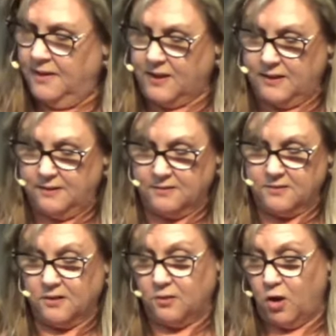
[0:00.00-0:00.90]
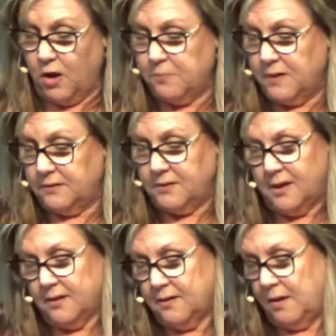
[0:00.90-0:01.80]
That is, the law must
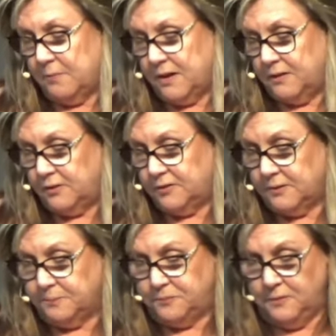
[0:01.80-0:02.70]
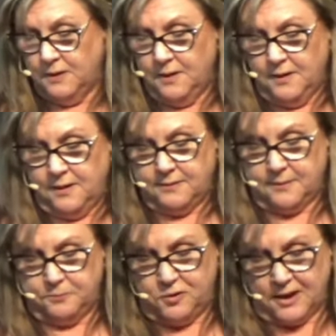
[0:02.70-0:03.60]
come under
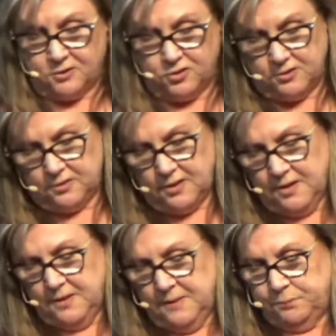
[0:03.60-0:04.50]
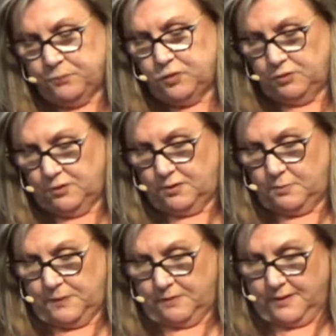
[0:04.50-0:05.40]
subjection to the
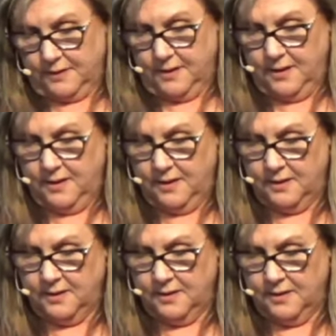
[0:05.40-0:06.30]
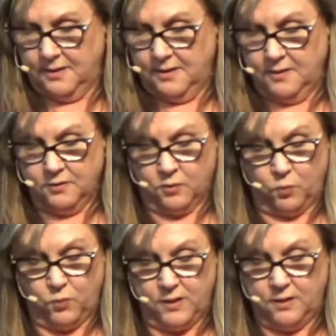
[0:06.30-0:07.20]
spirit. The
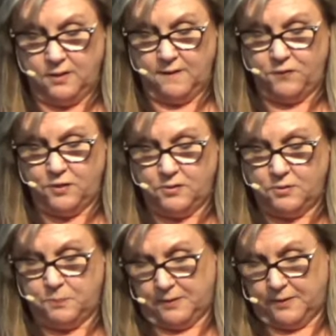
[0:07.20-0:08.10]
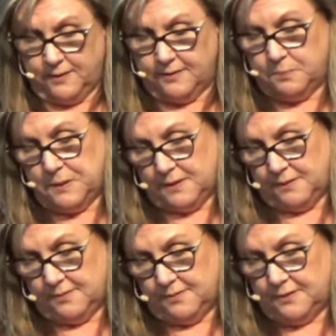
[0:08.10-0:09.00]
will of the spirit is
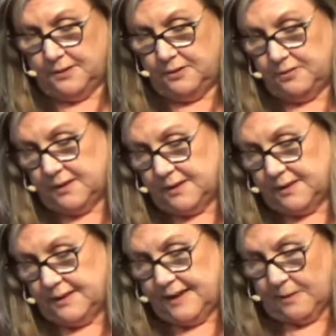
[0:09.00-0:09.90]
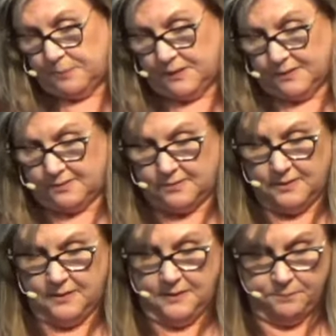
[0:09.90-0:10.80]
peace, clear thinking, and happiness.
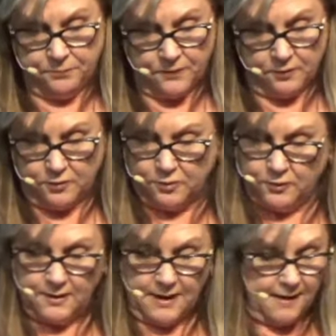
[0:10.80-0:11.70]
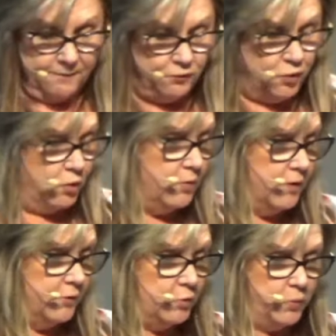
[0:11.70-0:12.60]
It could have no
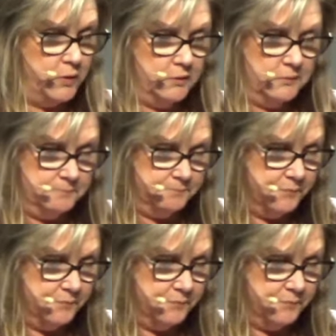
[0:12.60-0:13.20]
other will.